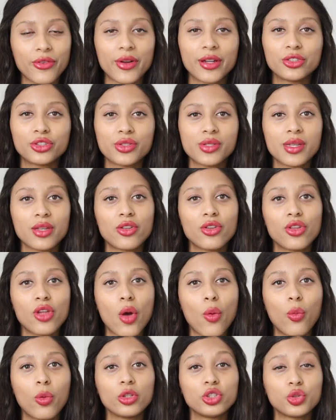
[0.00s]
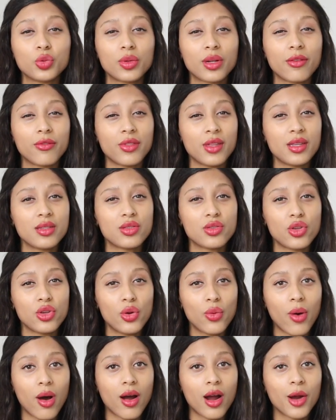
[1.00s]
you're interested to know which one of these
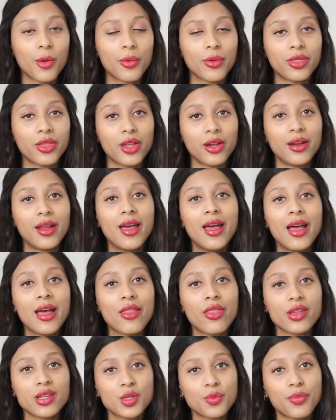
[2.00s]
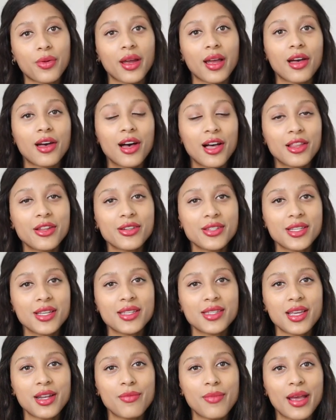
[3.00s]
you are within the spring color
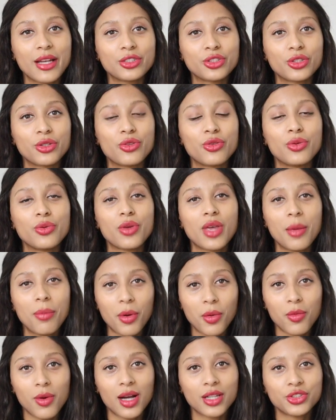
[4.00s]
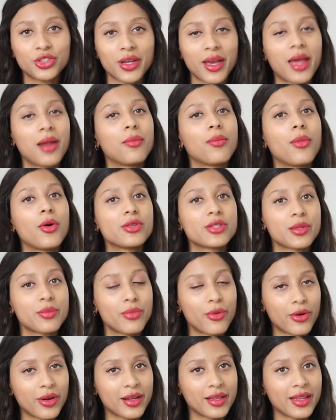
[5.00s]
season, make sure to keep on watching, and most
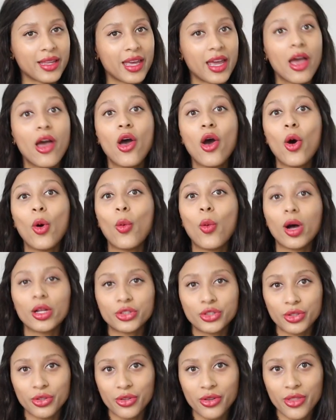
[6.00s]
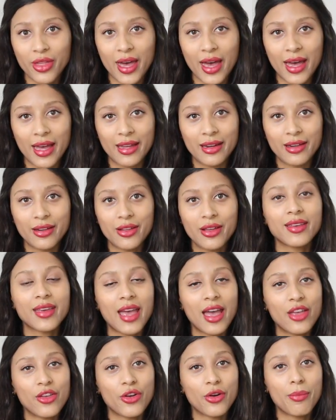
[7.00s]
importantly, watch them to the end to
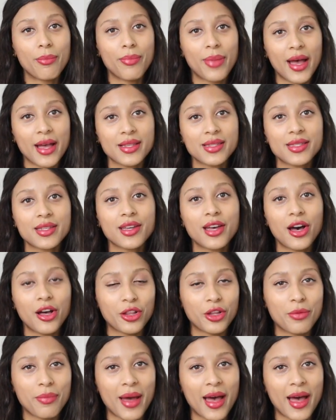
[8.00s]
get your best color